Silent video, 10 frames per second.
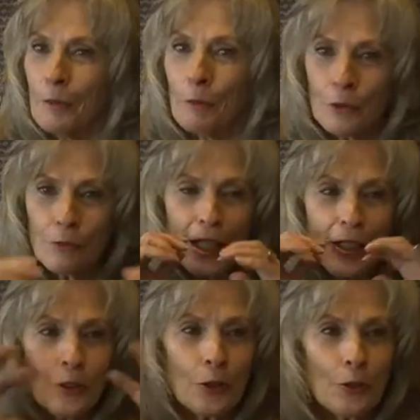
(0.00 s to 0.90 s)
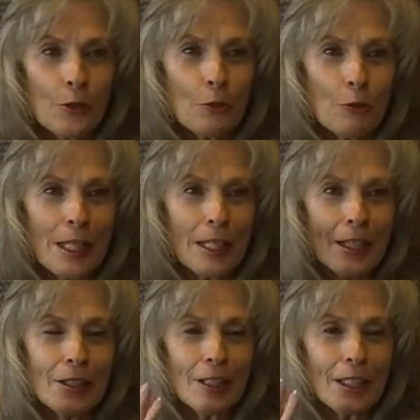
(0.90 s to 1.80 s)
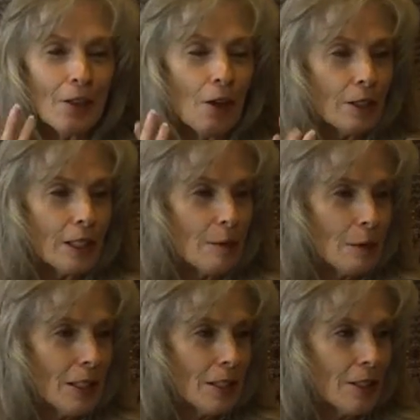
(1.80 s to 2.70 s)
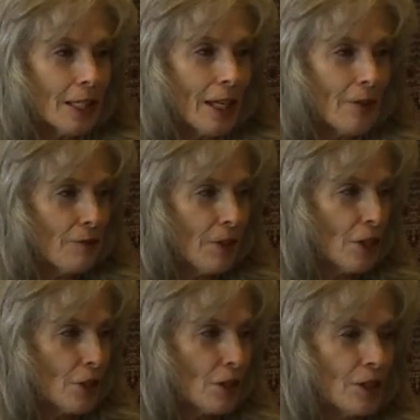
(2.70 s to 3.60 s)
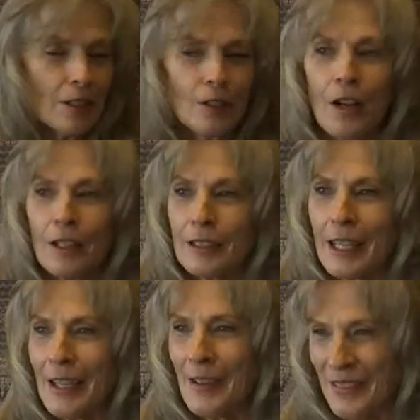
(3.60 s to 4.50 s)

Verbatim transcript: Face turns red, you get all inhibited, you can't function, you lock down.